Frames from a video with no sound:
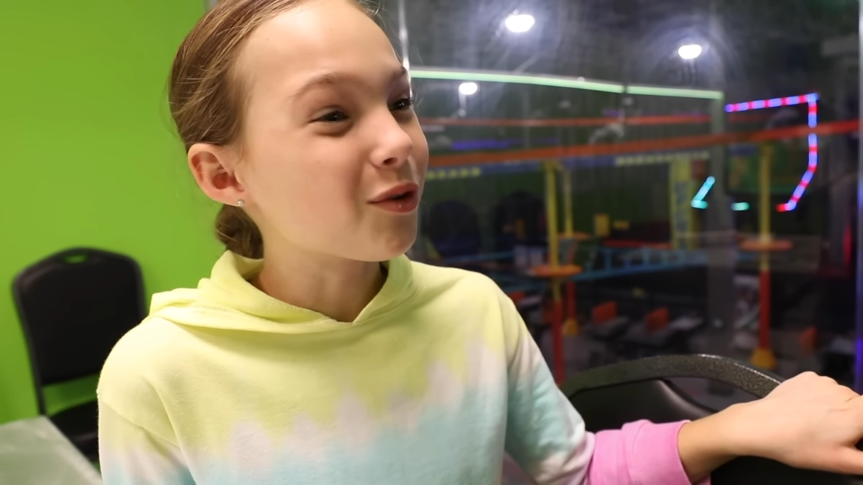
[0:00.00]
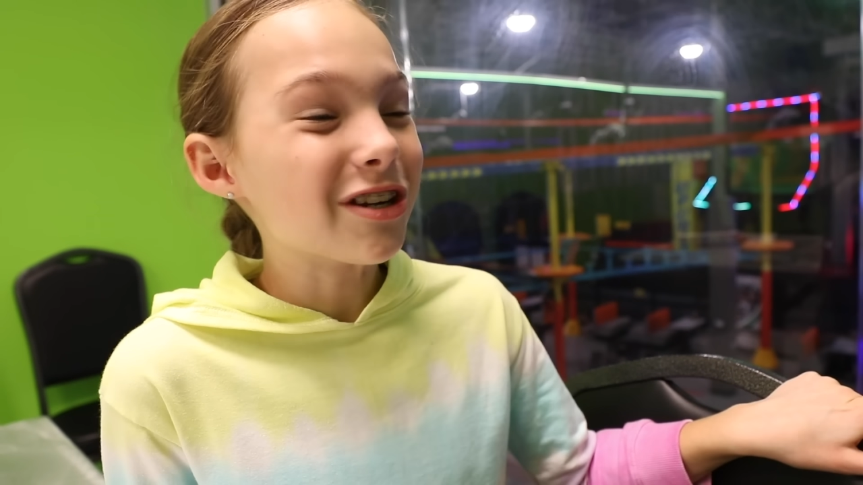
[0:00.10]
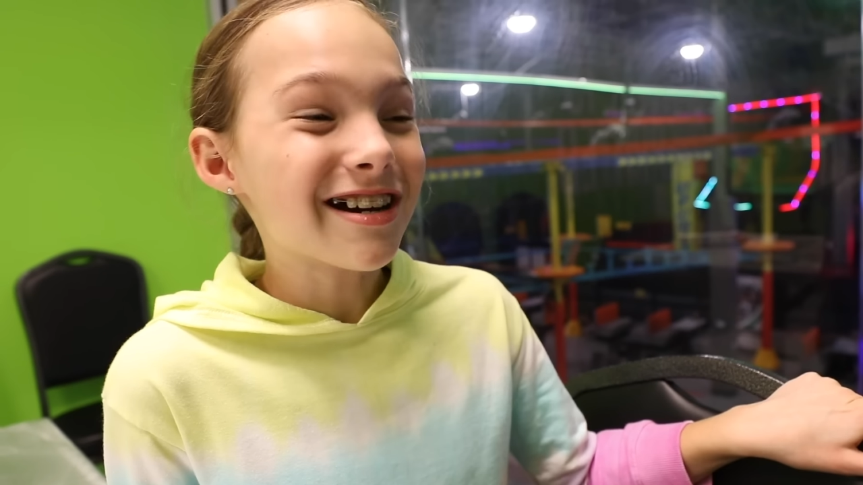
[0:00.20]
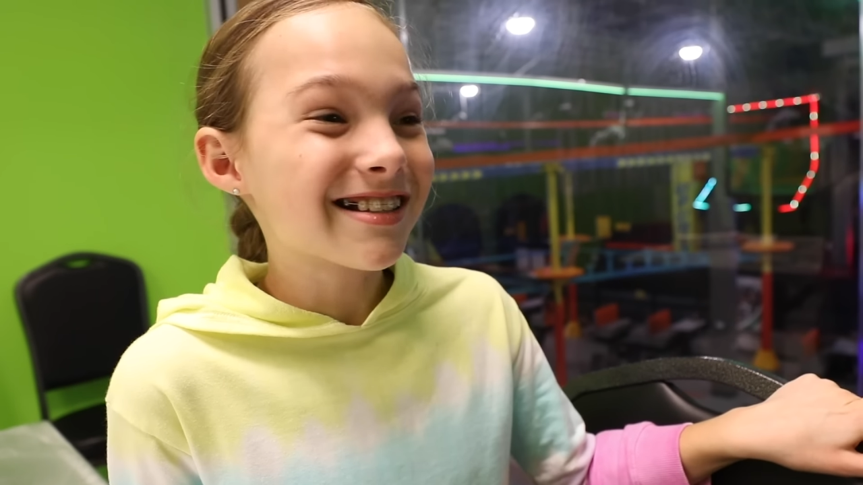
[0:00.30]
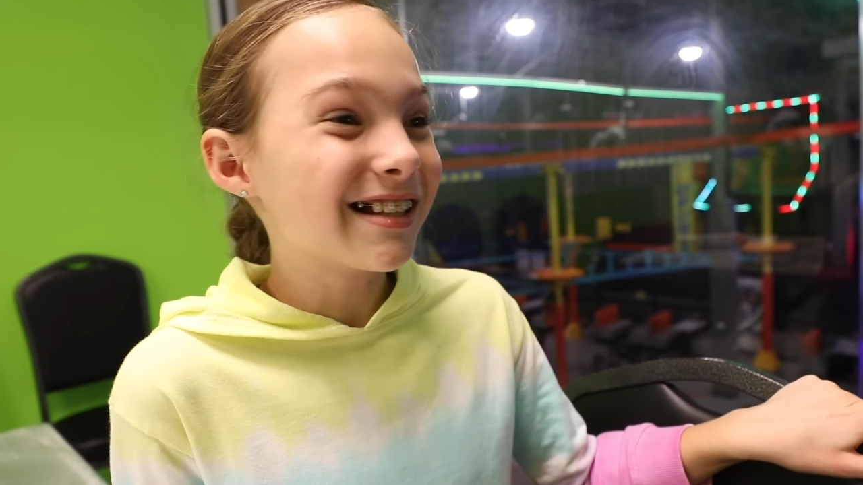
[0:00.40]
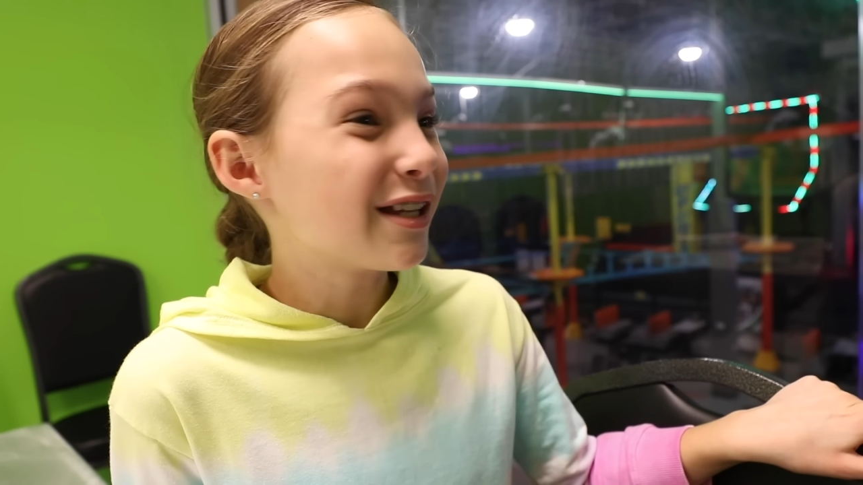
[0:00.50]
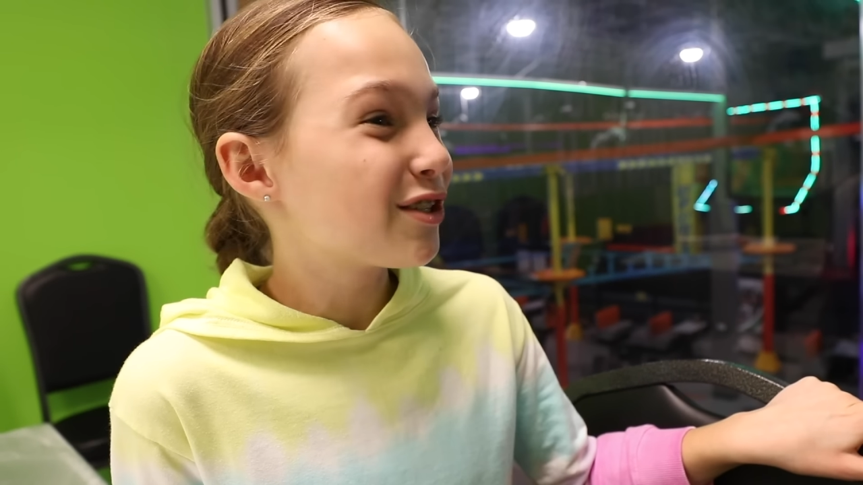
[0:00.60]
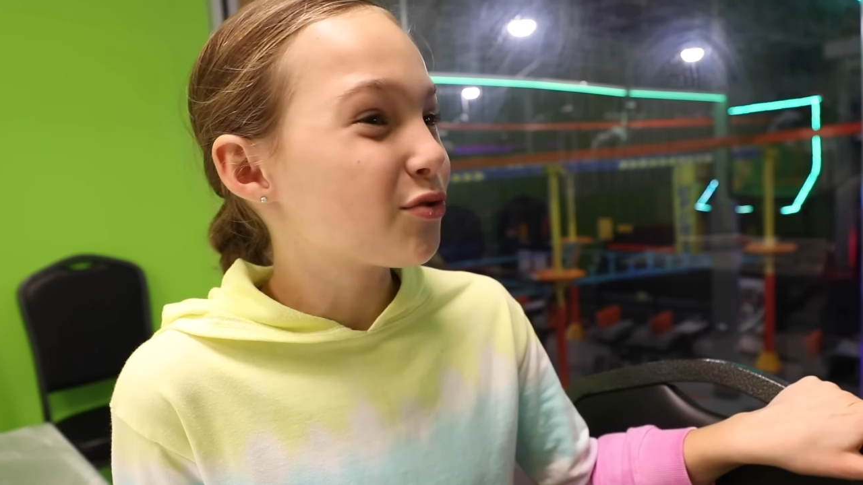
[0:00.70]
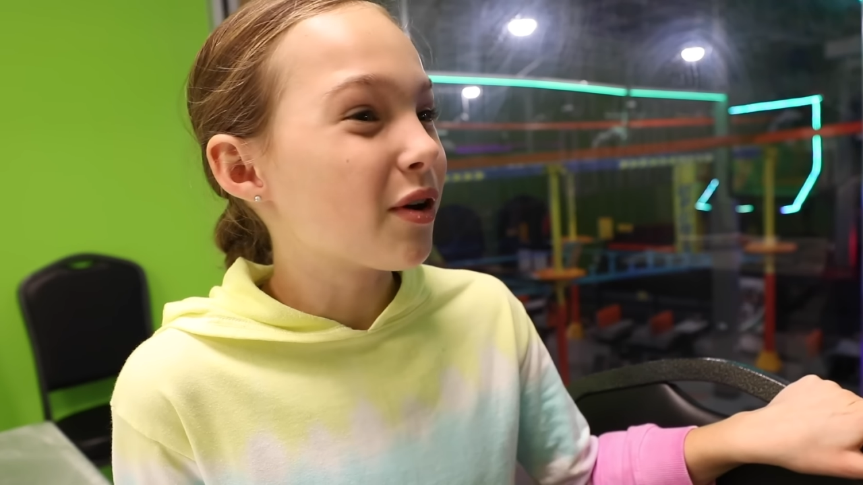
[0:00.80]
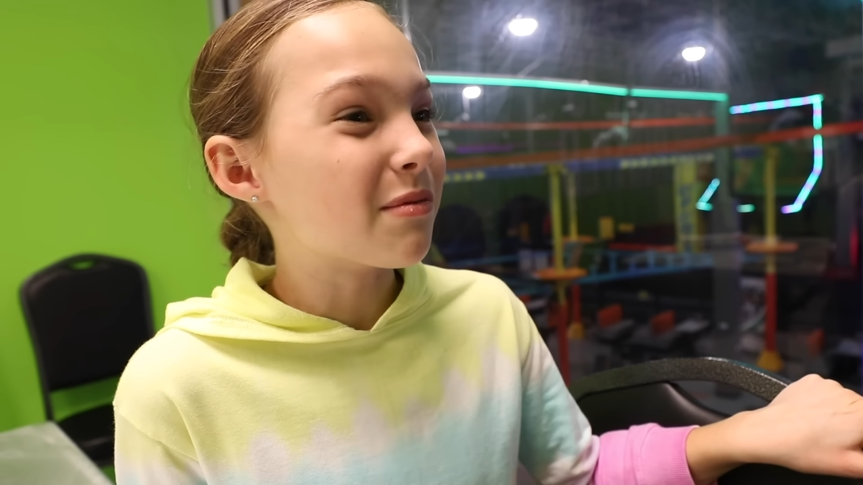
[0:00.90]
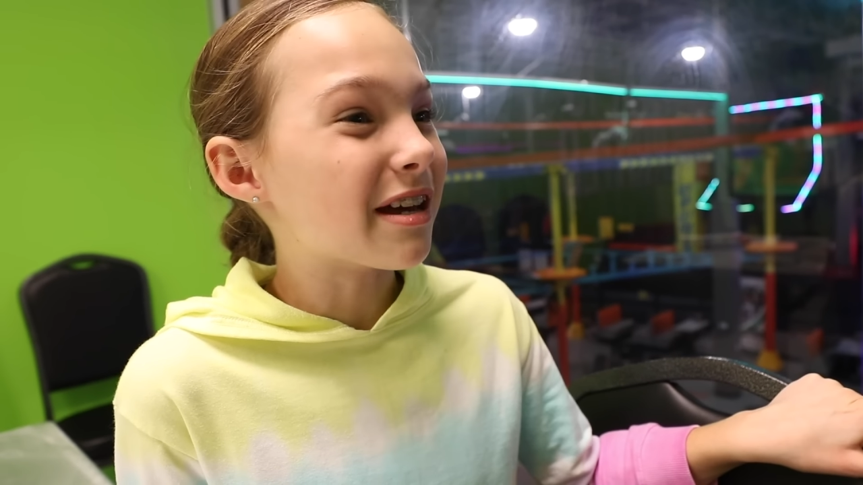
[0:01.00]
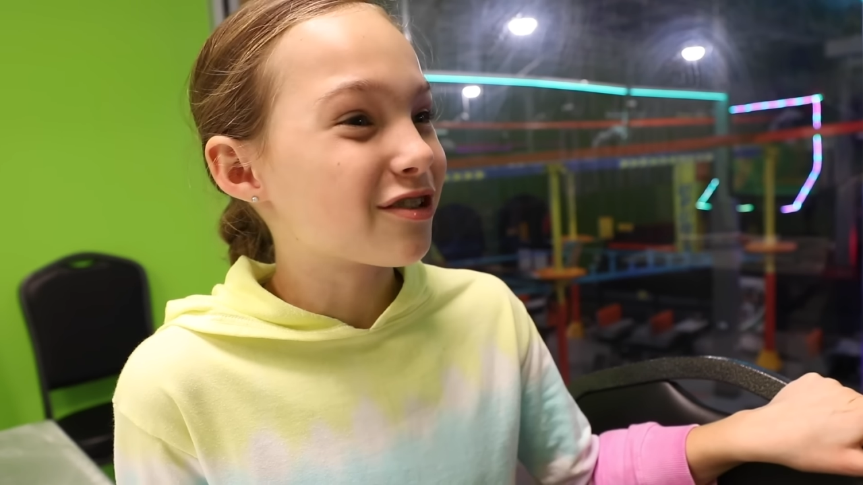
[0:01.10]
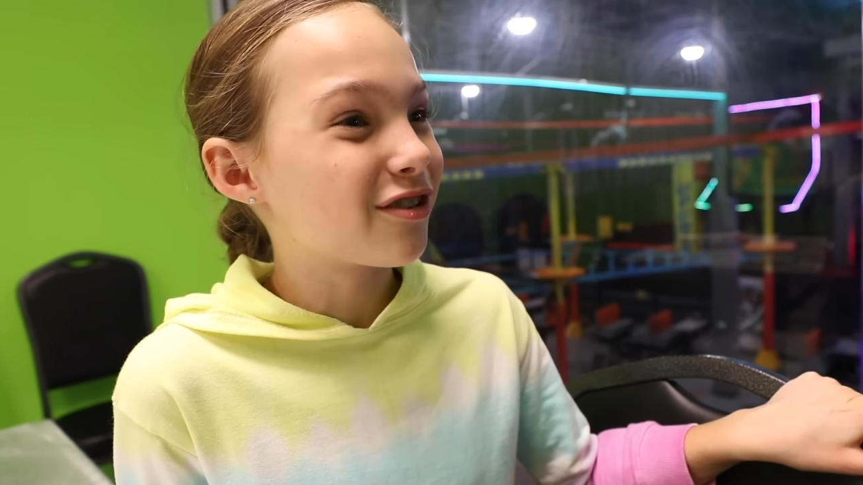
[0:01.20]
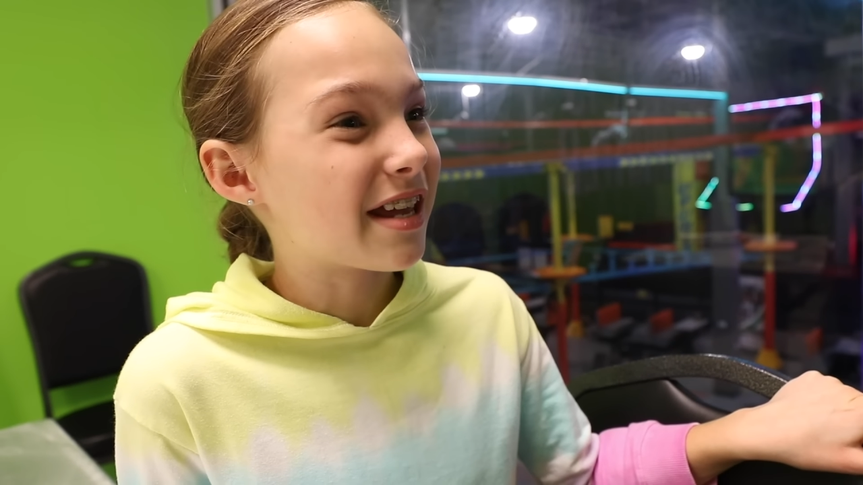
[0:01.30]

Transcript: We're not gonna let the Toy Master